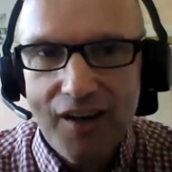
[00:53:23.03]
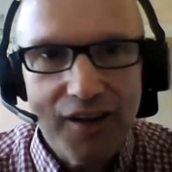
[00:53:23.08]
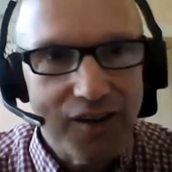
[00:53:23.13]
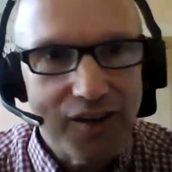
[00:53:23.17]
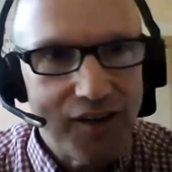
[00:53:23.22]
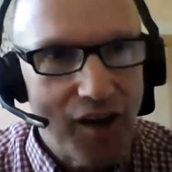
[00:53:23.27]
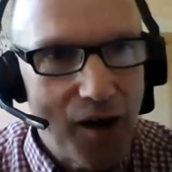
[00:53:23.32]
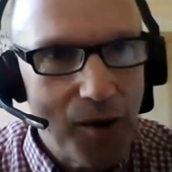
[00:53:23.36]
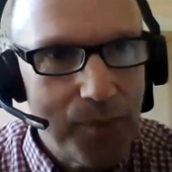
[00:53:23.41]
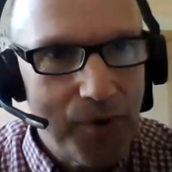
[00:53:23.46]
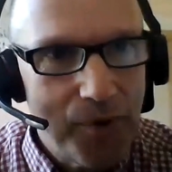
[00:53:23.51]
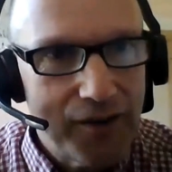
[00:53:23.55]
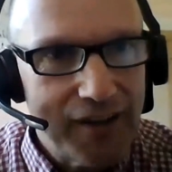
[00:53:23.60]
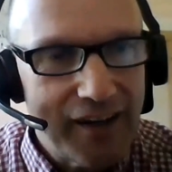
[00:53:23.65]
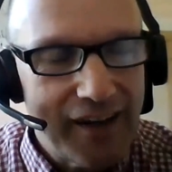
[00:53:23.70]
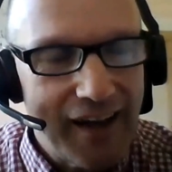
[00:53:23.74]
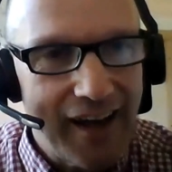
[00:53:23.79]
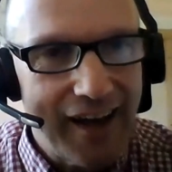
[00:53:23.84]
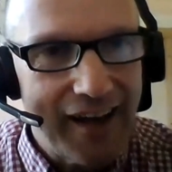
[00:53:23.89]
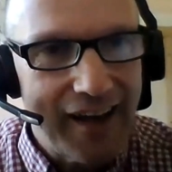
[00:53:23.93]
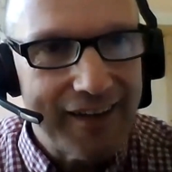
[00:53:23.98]
Nobody
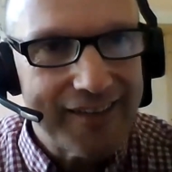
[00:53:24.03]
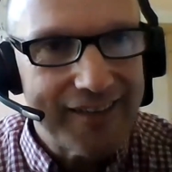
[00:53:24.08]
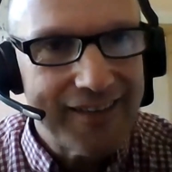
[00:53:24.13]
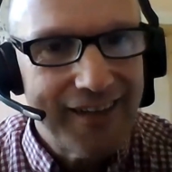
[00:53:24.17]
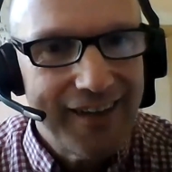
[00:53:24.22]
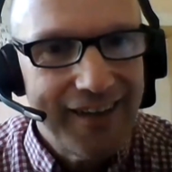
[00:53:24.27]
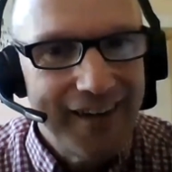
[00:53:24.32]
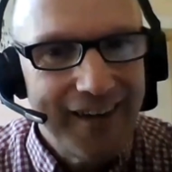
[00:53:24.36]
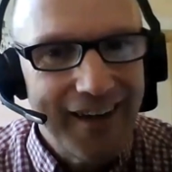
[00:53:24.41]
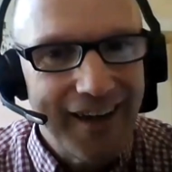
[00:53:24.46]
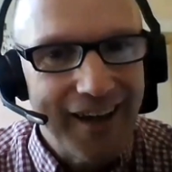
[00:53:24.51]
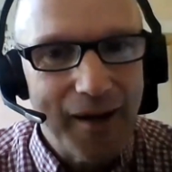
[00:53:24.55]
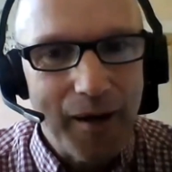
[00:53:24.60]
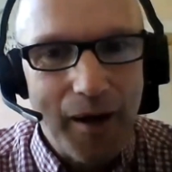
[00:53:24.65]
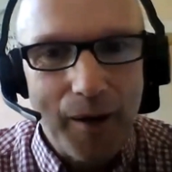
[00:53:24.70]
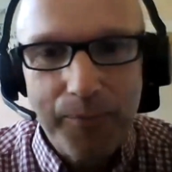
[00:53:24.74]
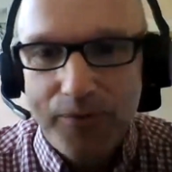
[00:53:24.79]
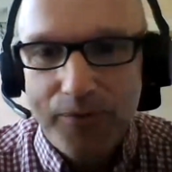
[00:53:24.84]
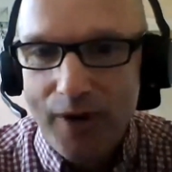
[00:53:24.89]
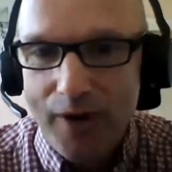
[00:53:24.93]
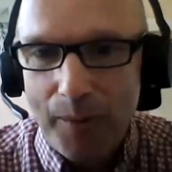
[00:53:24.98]
has a
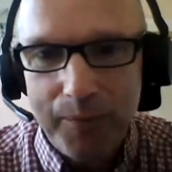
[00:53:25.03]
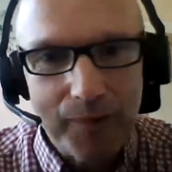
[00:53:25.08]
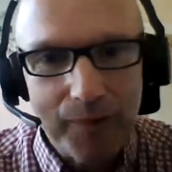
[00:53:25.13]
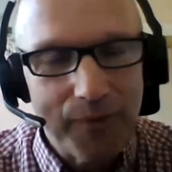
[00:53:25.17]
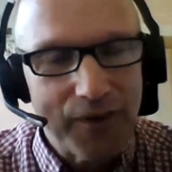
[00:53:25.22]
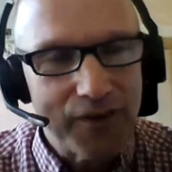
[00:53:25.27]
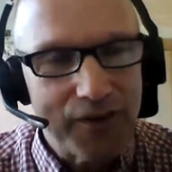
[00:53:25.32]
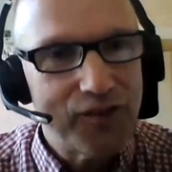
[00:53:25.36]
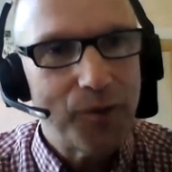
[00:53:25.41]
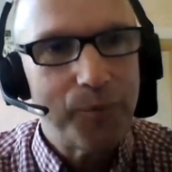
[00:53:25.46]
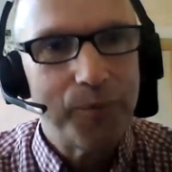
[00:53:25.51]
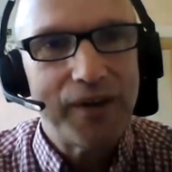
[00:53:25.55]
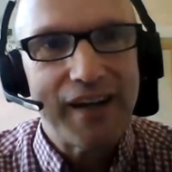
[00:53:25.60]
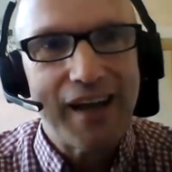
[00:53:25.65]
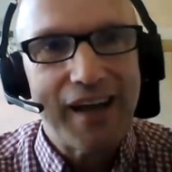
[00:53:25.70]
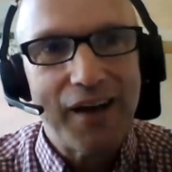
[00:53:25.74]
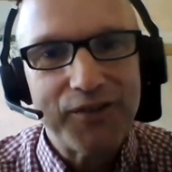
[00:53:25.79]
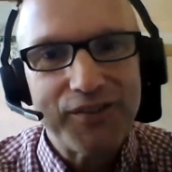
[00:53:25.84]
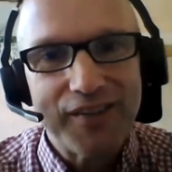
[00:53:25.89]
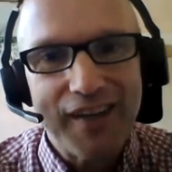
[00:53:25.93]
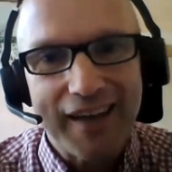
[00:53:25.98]
problem that somebody
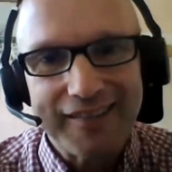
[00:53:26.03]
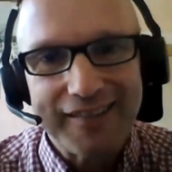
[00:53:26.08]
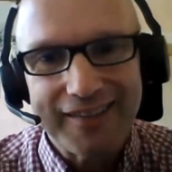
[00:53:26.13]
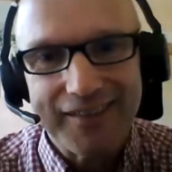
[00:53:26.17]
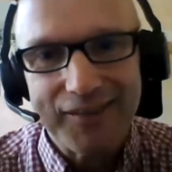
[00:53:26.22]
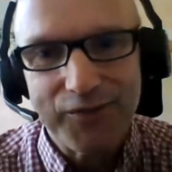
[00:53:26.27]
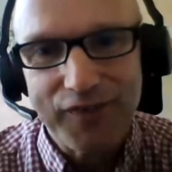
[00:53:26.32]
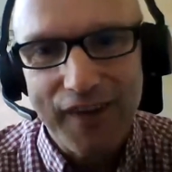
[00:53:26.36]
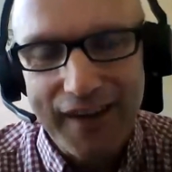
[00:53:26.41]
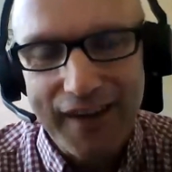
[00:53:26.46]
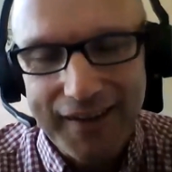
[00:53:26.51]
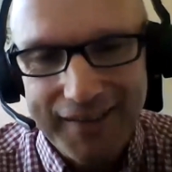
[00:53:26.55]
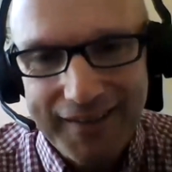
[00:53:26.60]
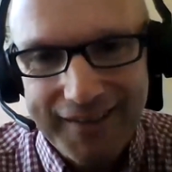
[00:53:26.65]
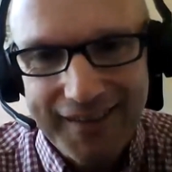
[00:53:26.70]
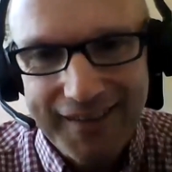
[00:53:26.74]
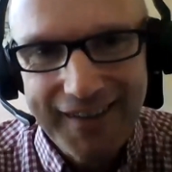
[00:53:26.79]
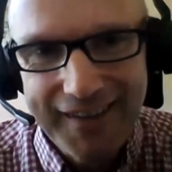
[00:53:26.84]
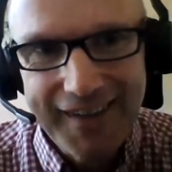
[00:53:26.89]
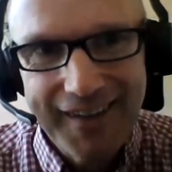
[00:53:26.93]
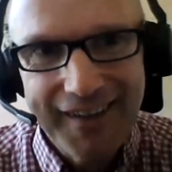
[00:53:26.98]
else hasn't faced.